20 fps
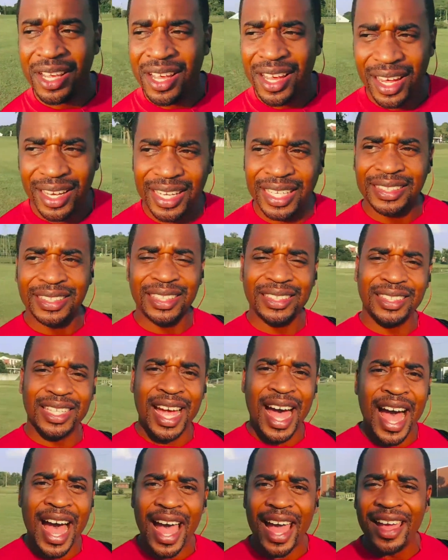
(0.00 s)
unless this
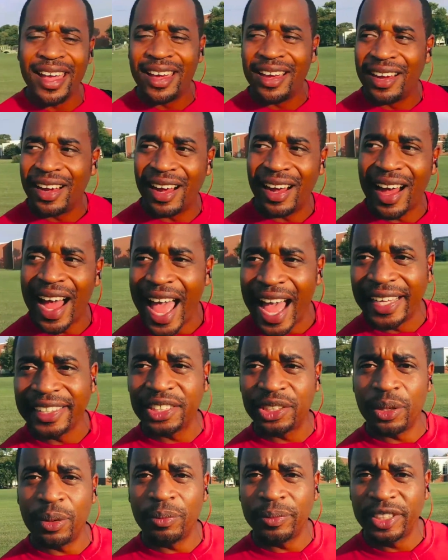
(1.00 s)
guy has
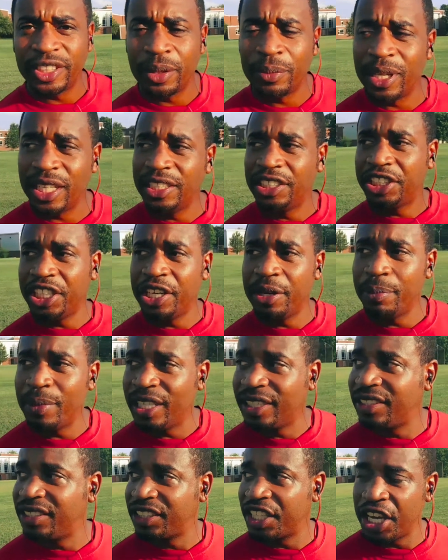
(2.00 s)
some
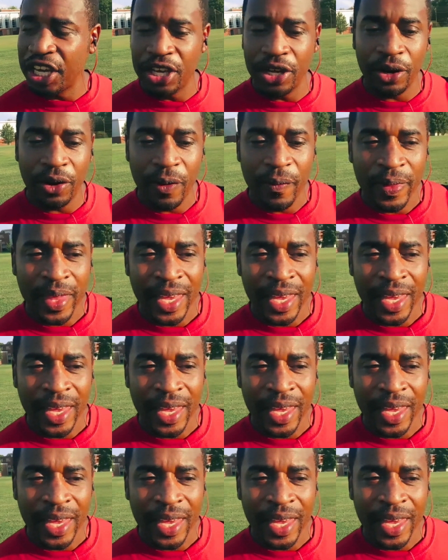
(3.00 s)
legitimate skill?